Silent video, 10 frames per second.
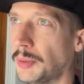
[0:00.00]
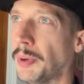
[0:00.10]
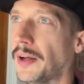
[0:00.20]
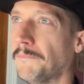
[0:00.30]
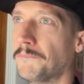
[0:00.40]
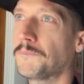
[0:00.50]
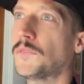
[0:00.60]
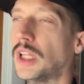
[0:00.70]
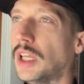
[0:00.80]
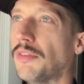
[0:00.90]
but
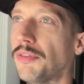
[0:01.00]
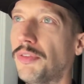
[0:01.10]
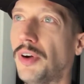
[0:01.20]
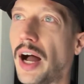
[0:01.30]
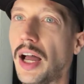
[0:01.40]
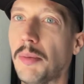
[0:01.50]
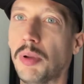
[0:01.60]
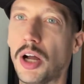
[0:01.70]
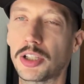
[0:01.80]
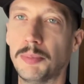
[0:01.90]
if I
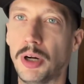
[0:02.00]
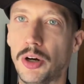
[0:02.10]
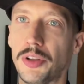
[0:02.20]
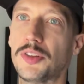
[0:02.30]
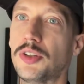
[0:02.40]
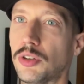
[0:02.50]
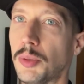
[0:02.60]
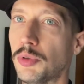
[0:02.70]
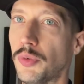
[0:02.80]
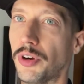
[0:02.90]
block the ball and it still
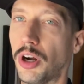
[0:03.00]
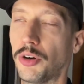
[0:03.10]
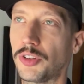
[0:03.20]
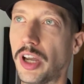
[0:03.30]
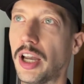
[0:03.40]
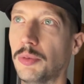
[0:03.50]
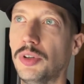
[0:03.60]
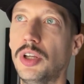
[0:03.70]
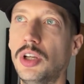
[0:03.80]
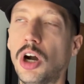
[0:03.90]
comes over to our side,
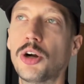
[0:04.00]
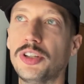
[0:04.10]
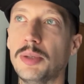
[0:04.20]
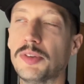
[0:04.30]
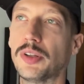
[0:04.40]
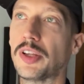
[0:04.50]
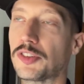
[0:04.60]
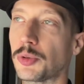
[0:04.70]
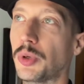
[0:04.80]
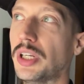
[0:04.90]
our team still has
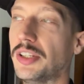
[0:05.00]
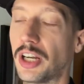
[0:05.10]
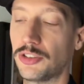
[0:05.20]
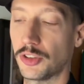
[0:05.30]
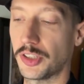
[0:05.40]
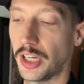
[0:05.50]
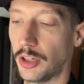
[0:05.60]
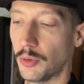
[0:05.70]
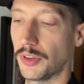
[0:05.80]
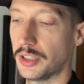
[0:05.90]
3 touches to get
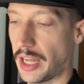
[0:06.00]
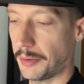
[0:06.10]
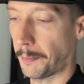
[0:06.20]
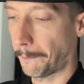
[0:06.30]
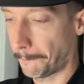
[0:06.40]
it over the net.